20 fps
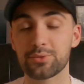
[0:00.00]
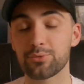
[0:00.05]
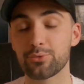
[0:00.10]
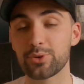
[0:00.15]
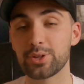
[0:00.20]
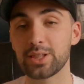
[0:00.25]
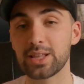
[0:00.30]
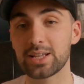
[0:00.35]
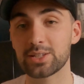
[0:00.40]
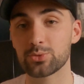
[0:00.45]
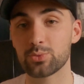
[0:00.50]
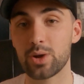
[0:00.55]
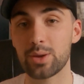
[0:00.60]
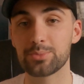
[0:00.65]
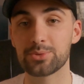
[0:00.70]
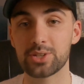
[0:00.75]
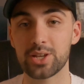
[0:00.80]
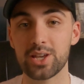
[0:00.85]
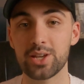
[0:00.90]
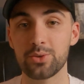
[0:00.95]
a freelance
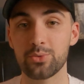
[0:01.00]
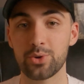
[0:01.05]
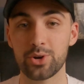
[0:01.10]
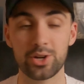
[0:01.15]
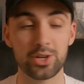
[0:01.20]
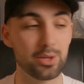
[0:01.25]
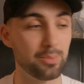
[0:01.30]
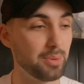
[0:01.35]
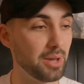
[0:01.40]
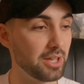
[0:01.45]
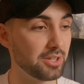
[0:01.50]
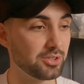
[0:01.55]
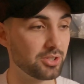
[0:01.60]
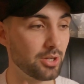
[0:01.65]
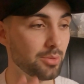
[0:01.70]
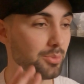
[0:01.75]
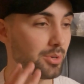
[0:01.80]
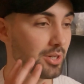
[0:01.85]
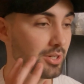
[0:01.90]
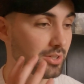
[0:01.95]
website where you pay
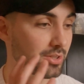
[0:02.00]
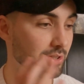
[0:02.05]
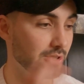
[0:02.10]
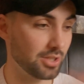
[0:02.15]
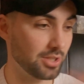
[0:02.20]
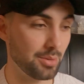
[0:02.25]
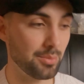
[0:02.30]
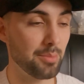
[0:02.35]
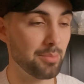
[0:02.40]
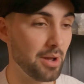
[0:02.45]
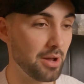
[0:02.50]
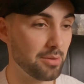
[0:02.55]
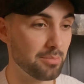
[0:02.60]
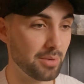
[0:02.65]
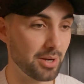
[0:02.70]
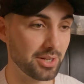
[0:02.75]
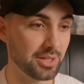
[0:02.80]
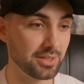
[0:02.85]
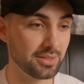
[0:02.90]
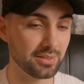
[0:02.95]
someone some amount of
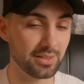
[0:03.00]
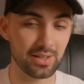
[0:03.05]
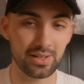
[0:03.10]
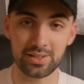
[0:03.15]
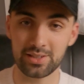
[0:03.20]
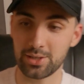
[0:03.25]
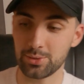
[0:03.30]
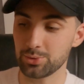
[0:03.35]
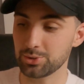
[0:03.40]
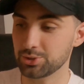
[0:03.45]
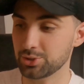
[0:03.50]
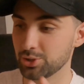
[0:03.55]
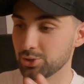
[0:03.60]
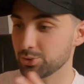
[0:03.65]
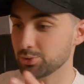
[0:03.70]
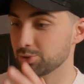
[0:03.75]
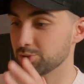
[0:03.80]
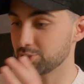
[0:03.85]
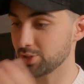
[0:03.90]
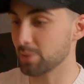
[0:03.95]
money and they will do
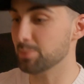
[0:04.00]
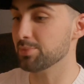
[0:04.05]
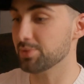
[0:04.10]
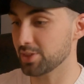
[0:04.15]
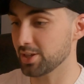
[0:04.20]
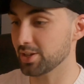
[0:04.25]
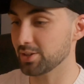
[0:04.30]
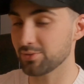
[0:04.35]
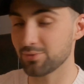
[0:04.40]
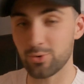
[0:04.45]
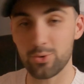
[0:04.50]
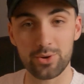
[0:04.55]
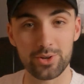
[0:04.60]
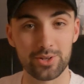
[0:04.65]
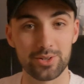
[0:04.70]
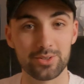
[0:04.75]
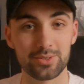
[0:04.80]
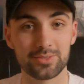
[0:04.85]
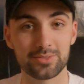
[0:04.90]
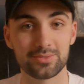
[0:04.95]
something for you.
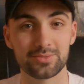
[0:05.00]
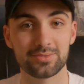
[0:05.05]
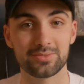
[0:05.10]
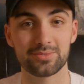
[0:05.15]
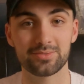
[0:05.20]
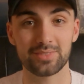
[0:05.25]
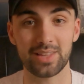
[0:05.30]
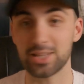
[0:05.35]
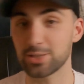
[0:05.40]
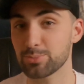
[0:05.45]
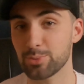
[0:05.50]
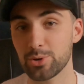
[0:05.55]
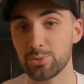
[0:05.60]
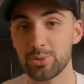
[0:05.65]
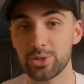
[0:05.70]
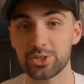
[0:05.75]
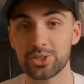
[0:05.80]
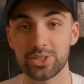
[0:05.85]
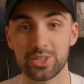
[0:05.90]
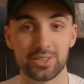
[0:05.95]
That's pretty much
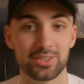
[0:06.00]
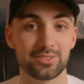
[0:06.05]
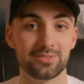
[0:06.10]
it.